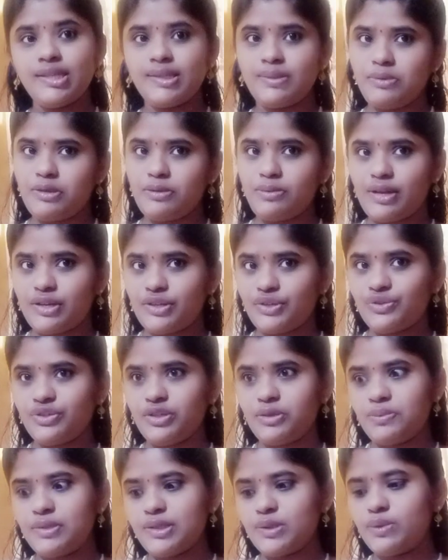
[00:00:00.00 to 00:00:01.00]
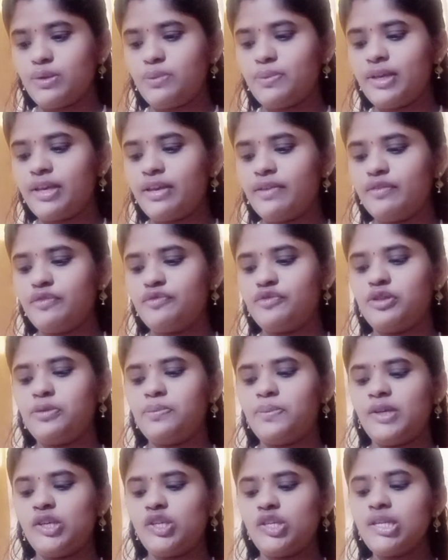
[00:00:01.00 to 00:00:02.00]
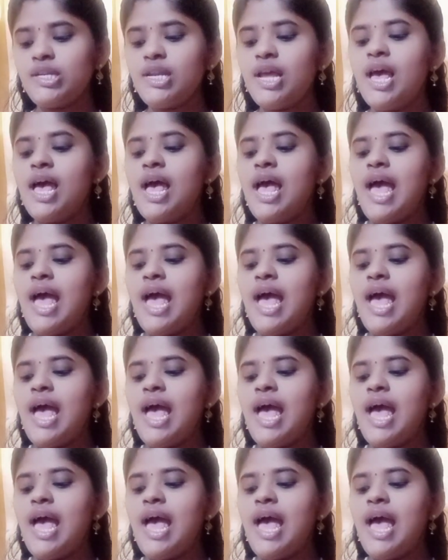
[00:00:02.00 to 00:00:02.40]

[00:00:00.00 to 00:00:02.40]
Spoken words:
symptomatic treatments will be given for the patient,